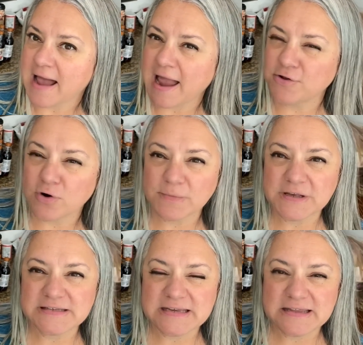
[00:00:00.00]
I
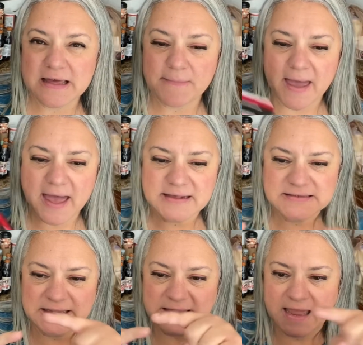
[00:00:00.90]
normally see them as
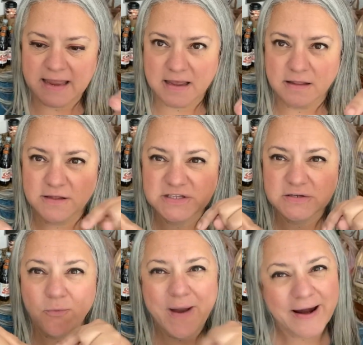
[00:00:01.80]
in like the
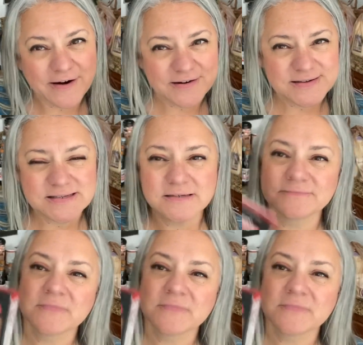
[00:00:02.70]
squares,